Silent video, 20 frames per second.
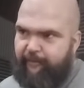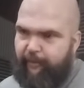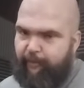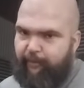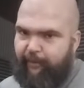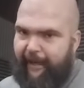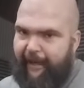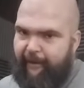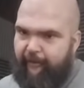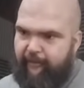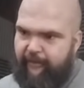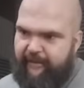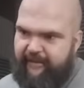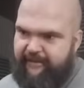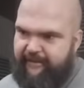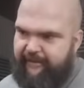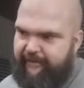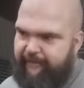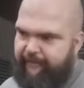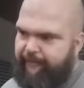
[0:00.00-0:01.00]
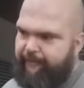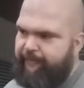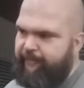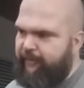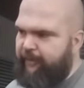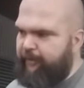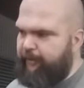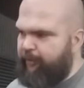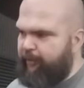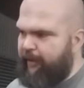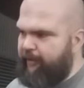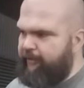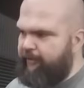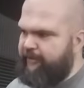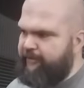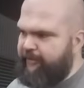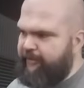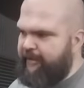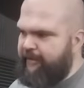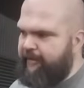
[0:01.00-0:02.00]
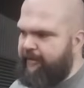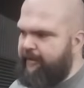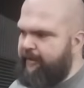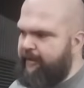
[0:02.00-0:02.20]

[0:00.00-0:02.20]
priority skill, your priority trait,